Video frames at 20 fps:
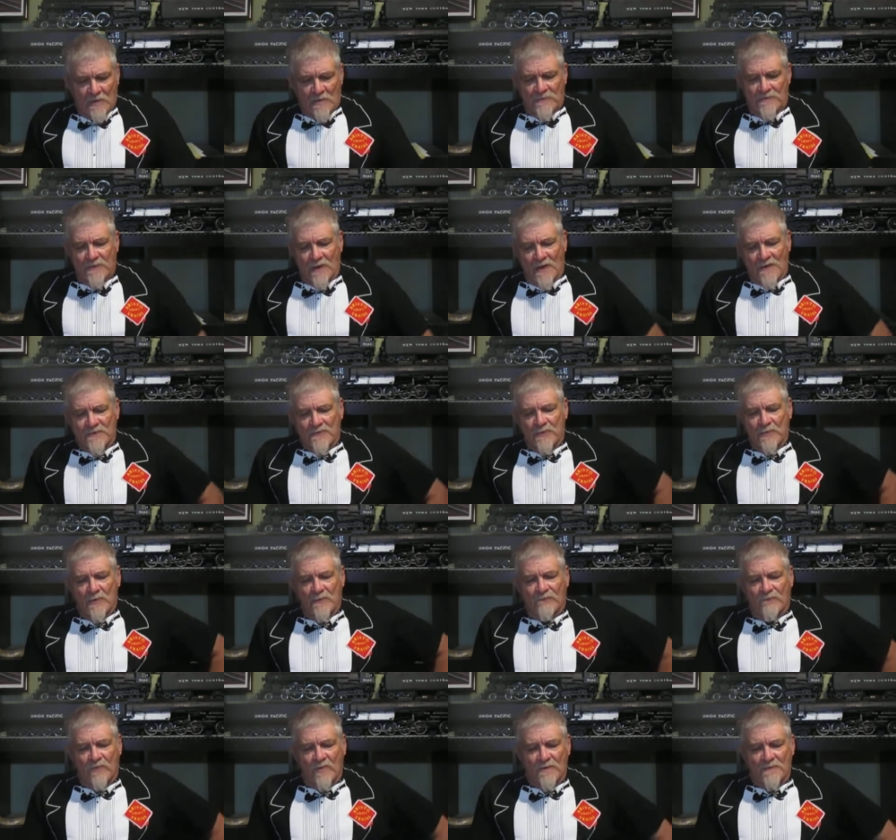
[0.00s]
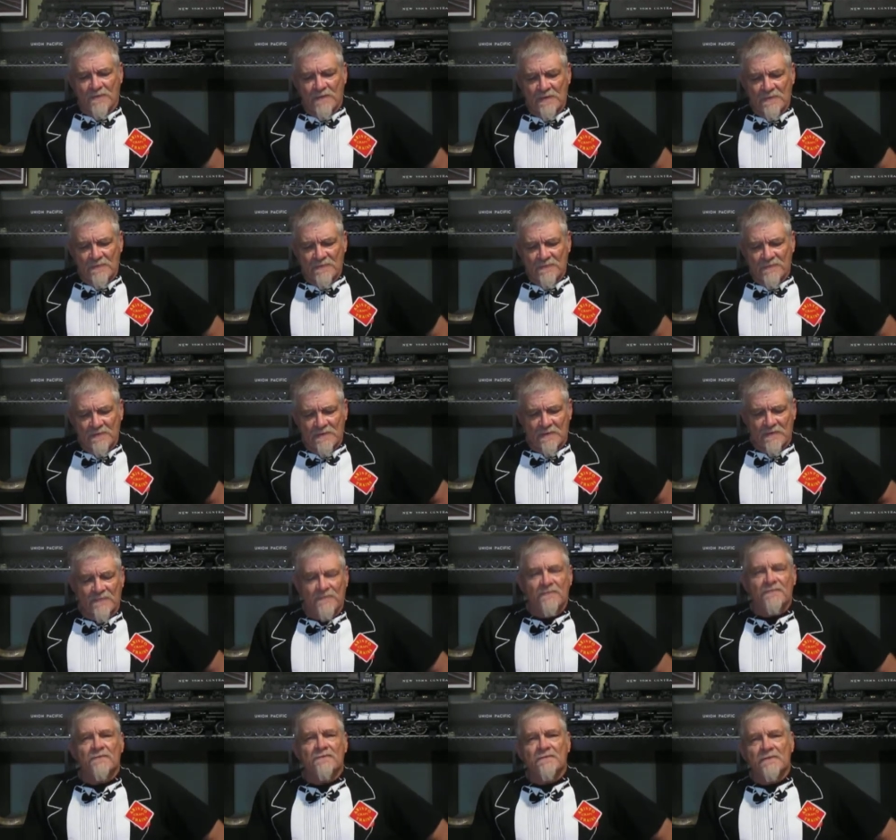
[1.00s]
Joshua 14:6.
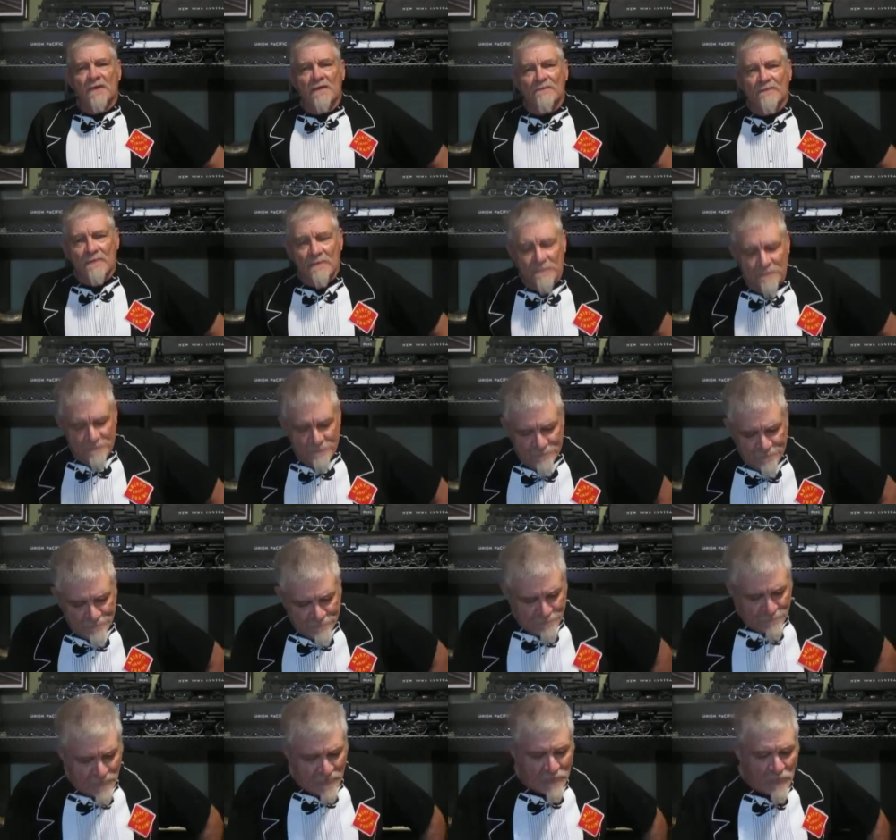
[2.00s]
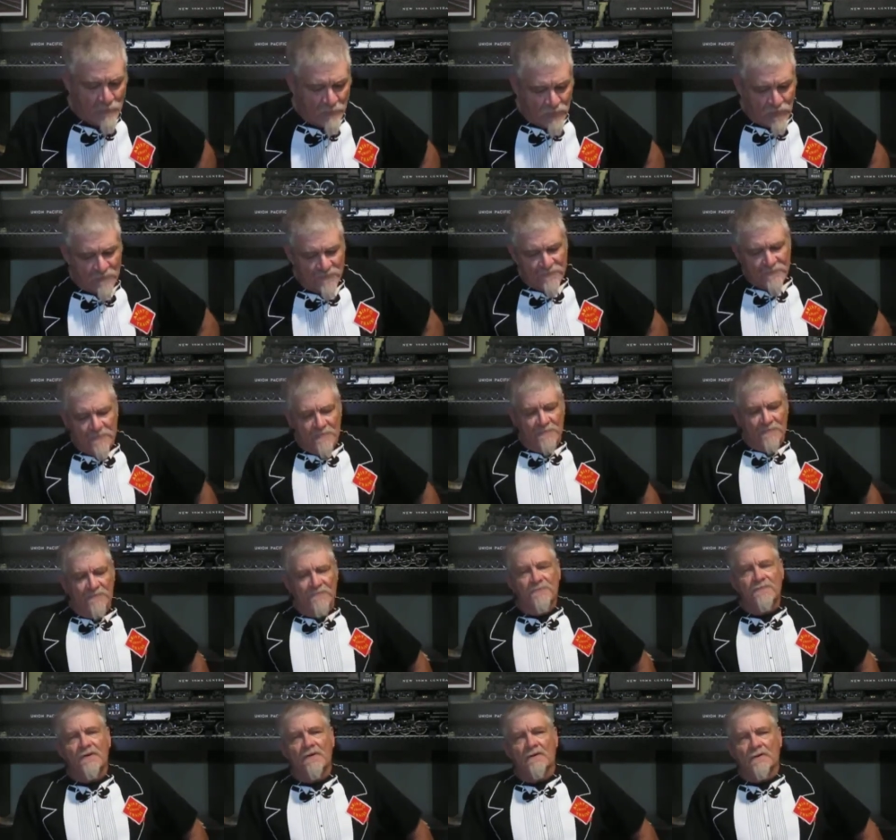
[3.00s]
This is kind of a my own personal
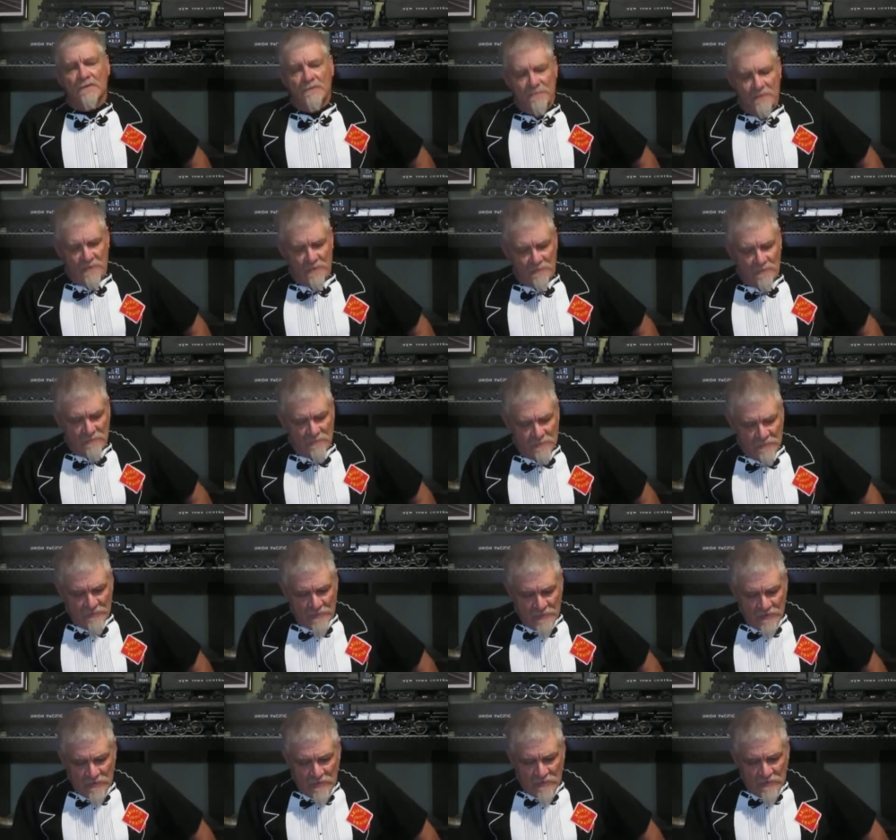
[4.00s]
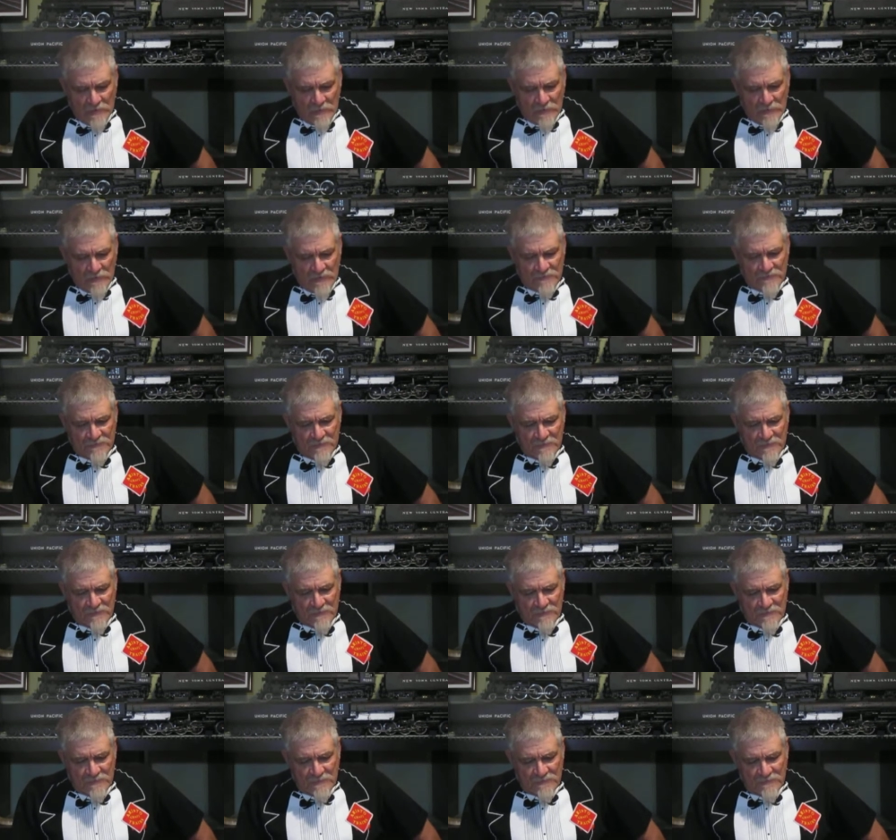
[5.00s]
sharing here, but it's
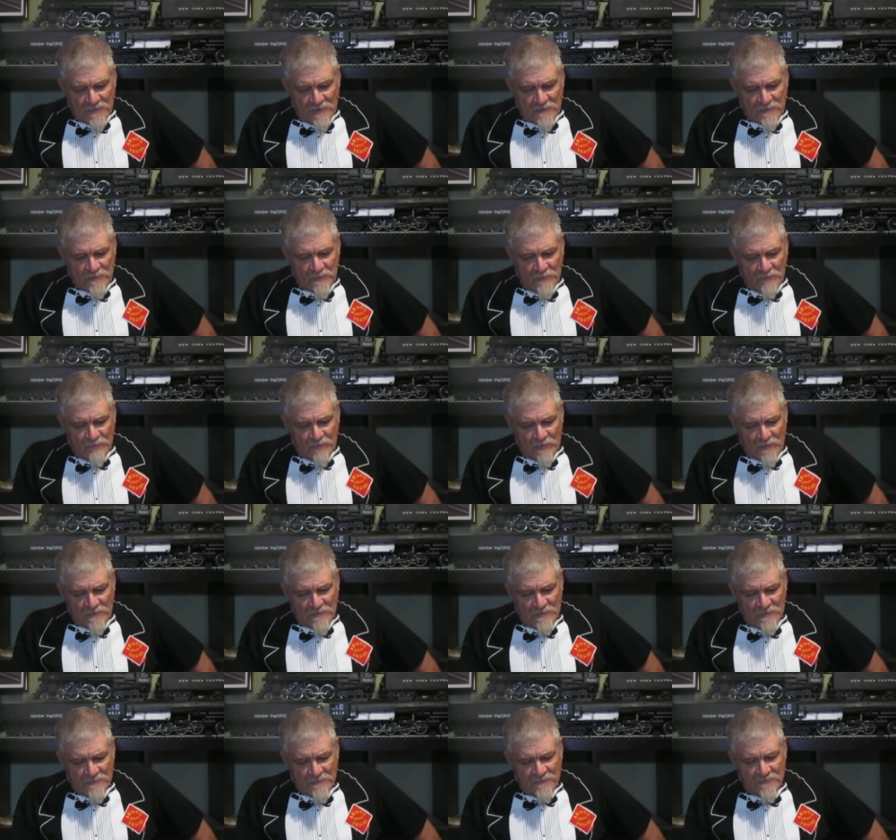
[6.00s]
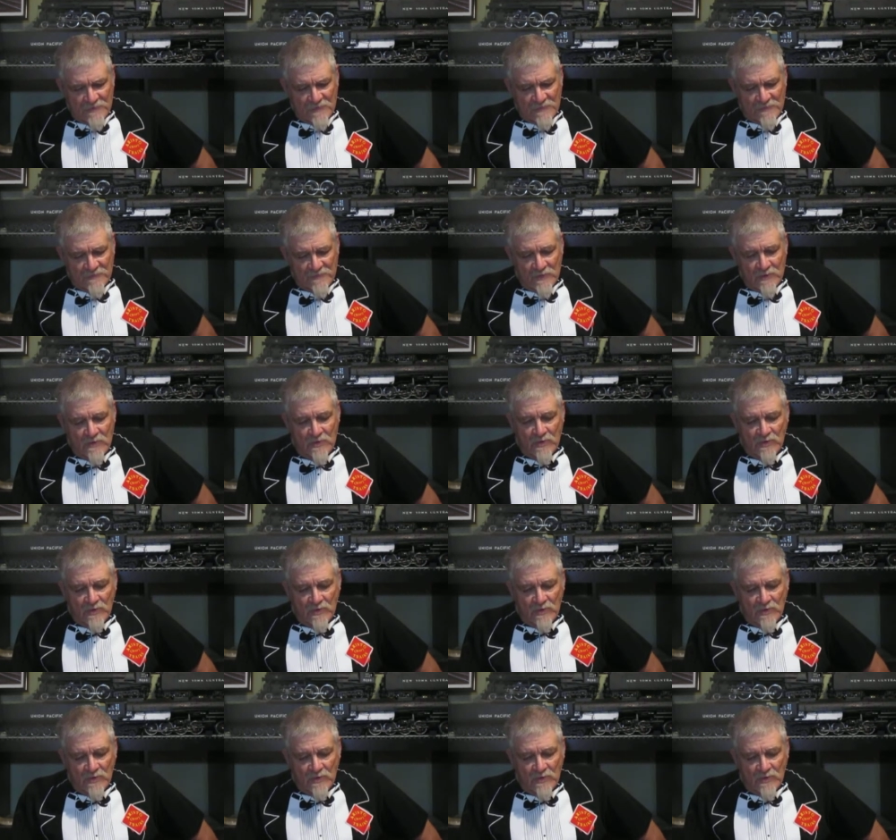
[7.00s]
interesting. Joshua 14:6.